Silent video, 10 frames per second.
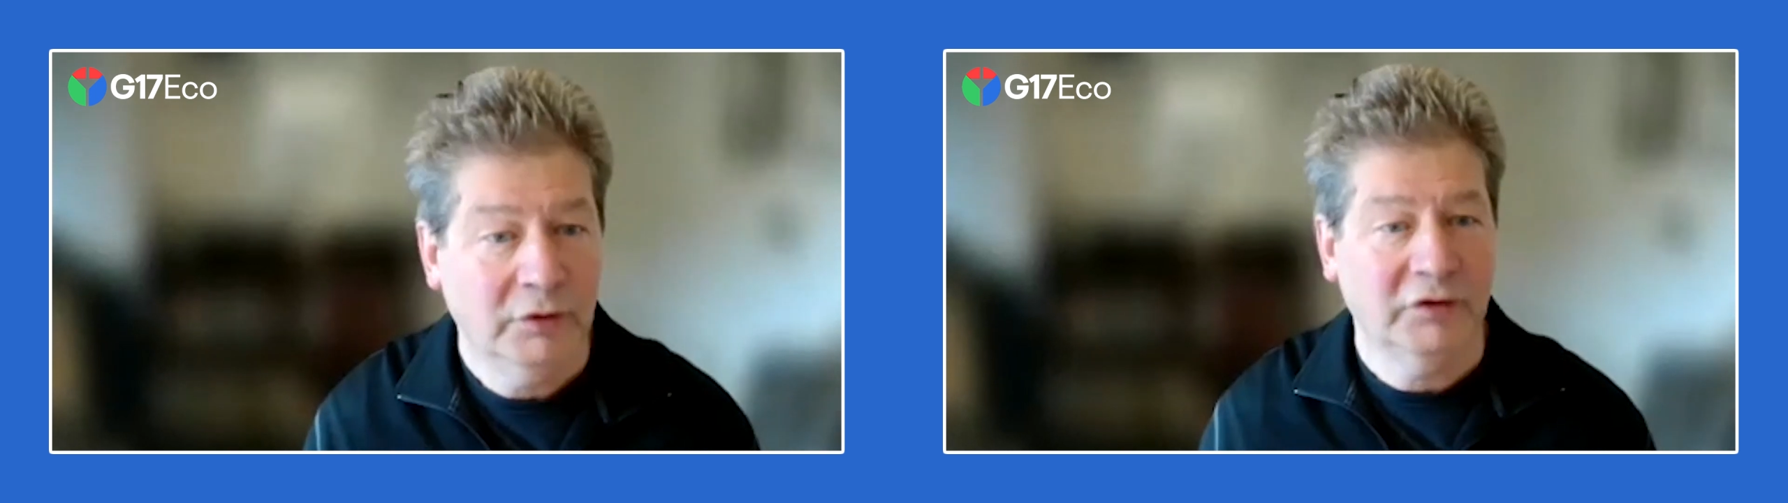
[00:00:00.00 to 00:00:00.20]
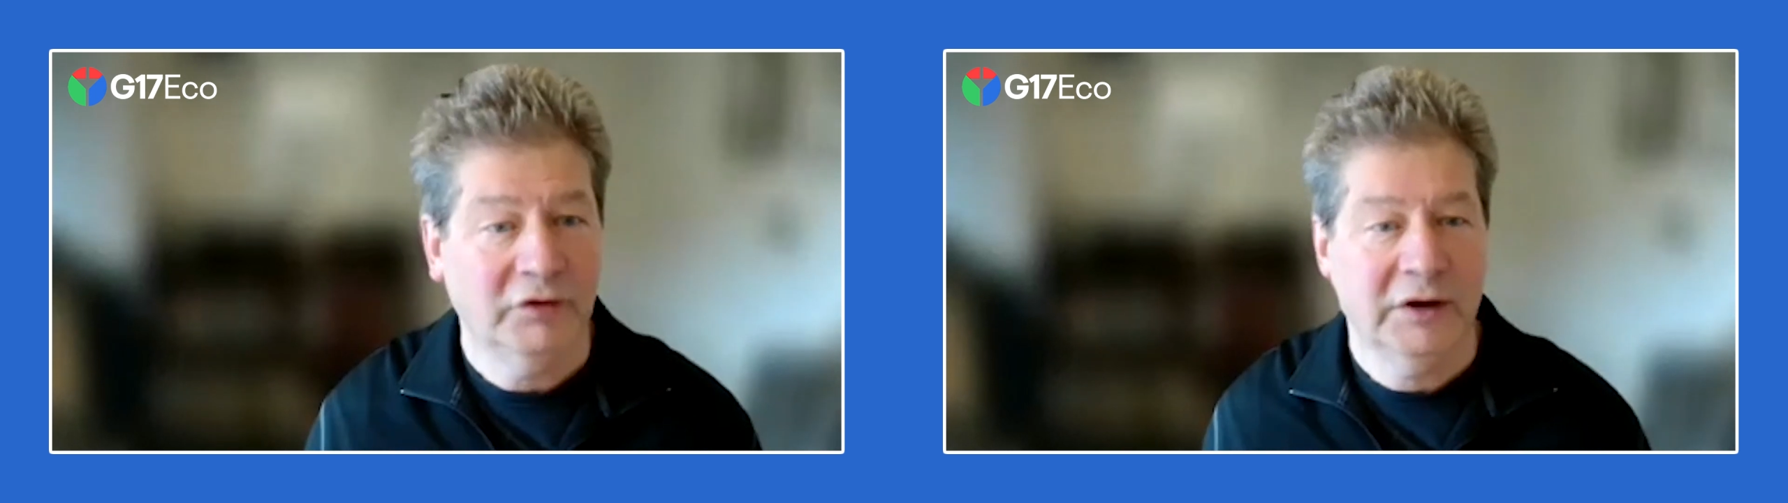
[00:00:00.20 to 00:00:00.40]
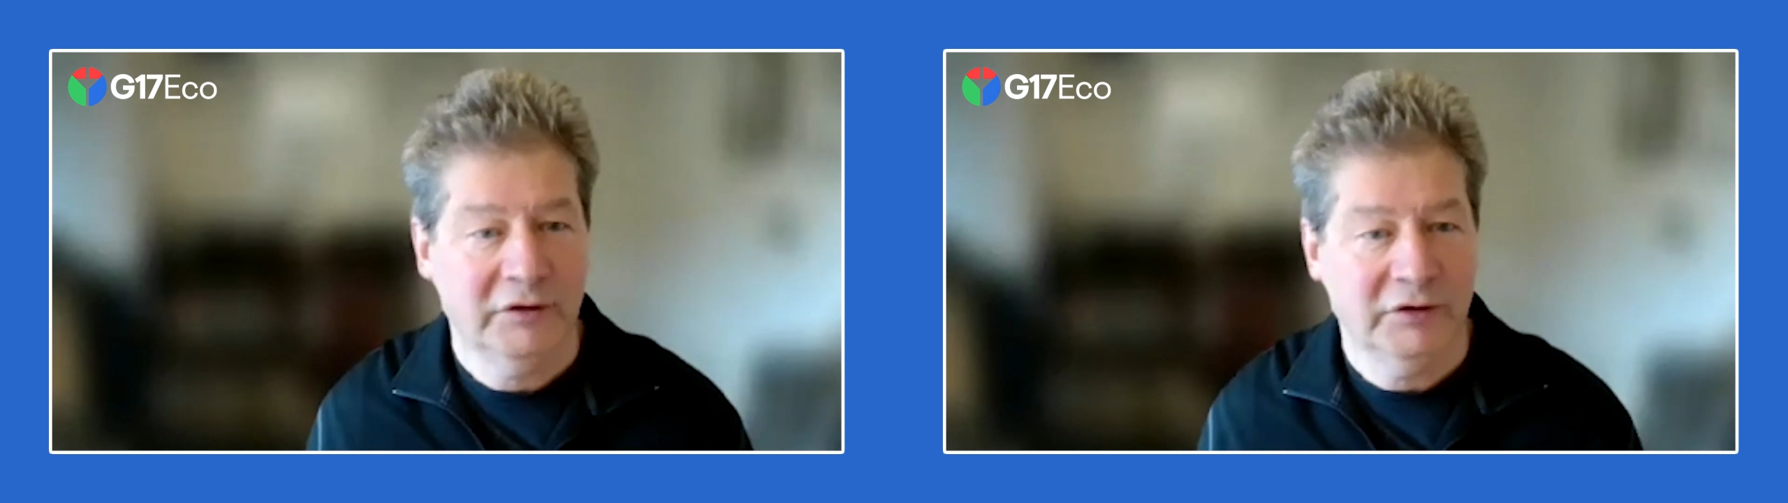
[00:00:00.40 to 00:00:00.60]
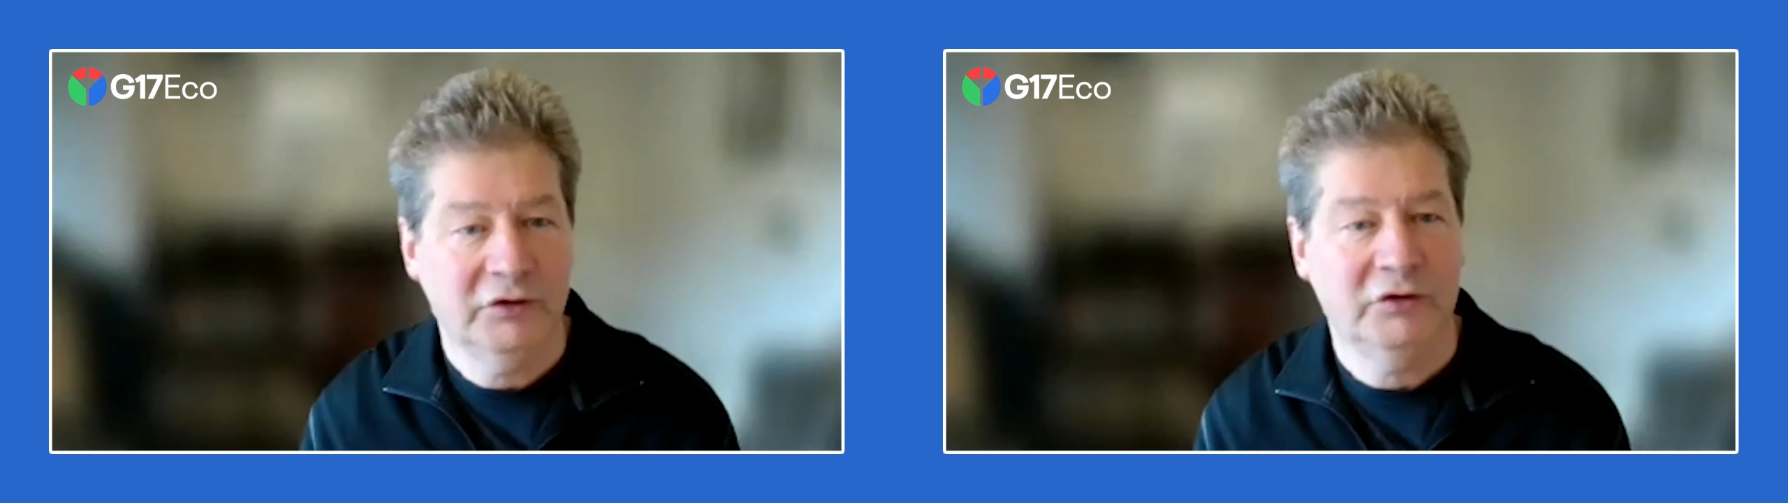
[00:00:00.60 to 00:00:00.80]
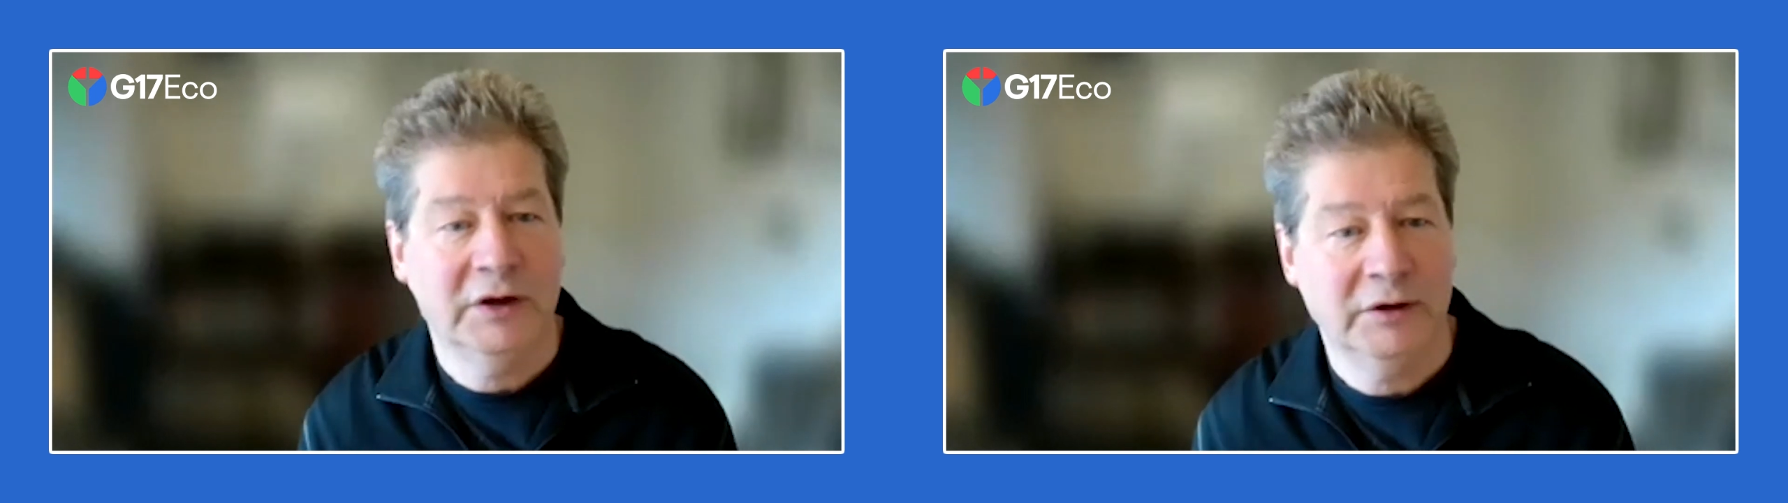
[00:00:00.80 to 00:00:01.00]
which are actually
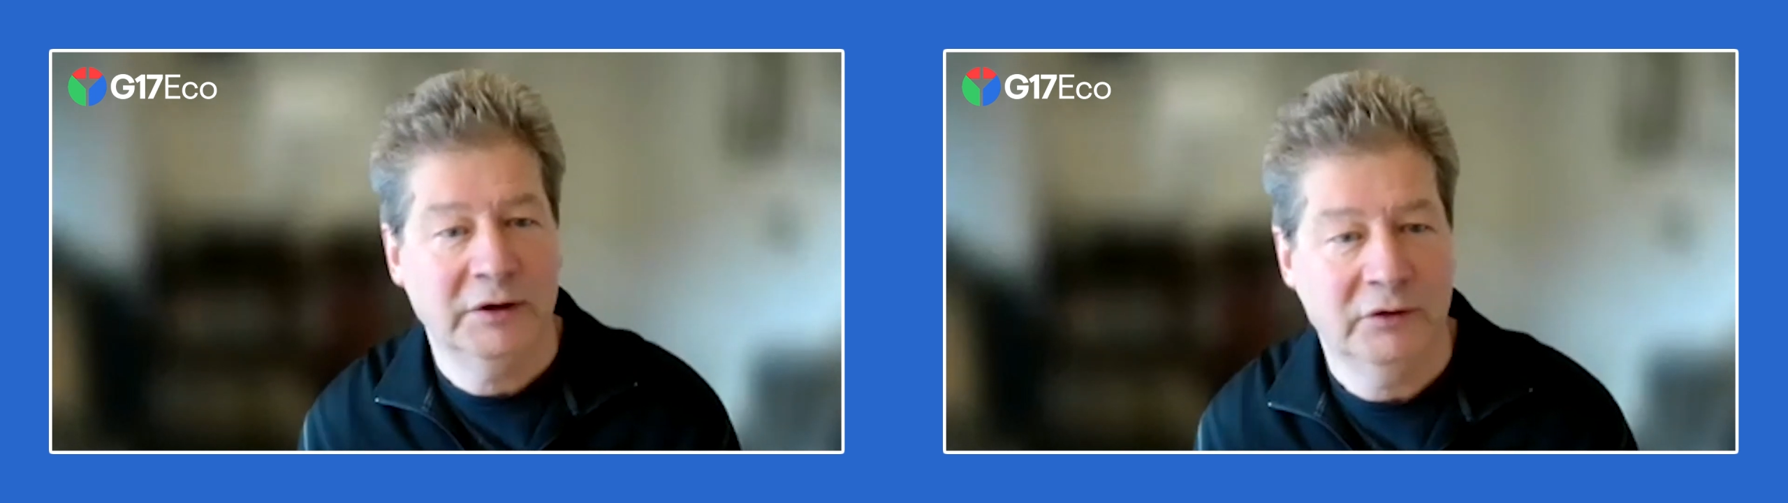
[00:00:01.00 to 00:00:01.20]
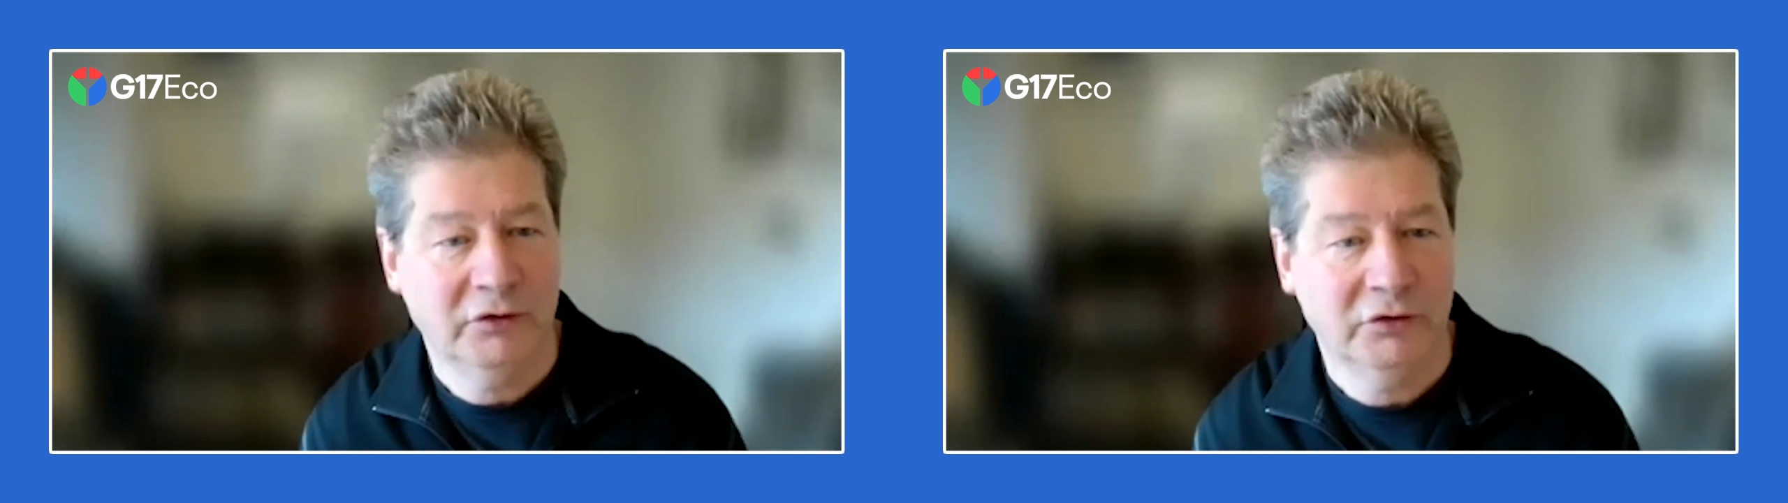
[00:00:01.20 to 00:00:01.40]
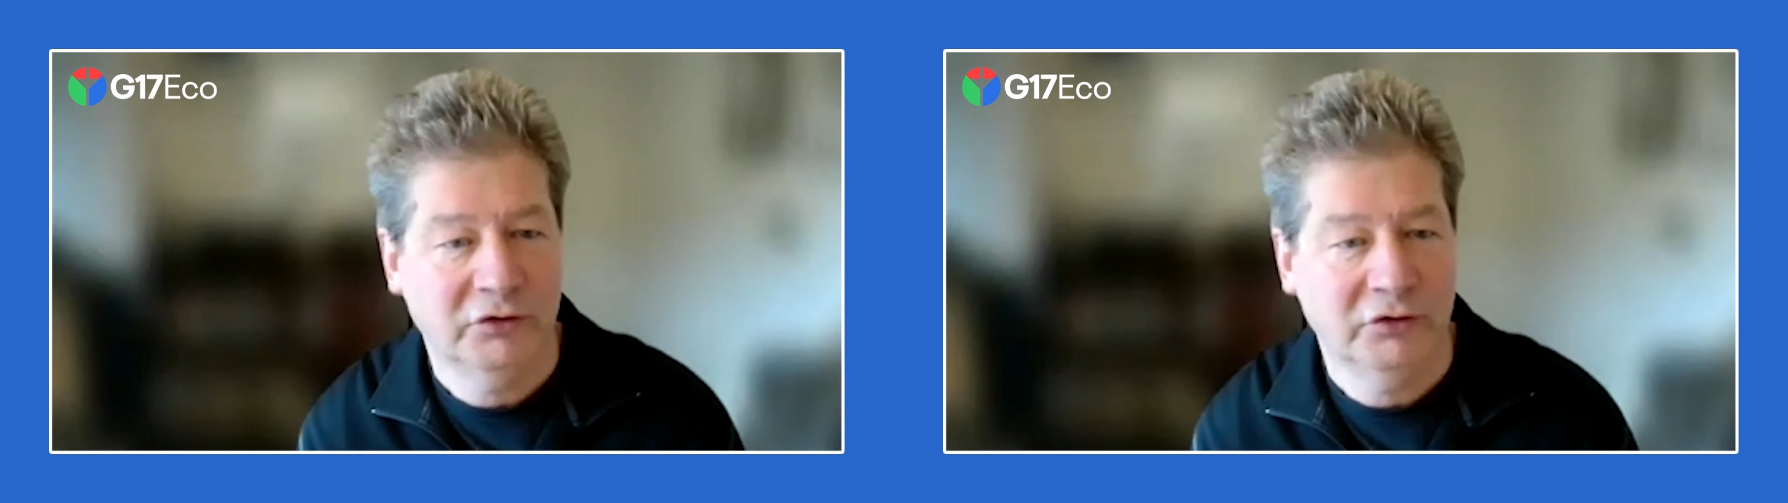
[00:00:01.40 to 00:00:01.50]
trying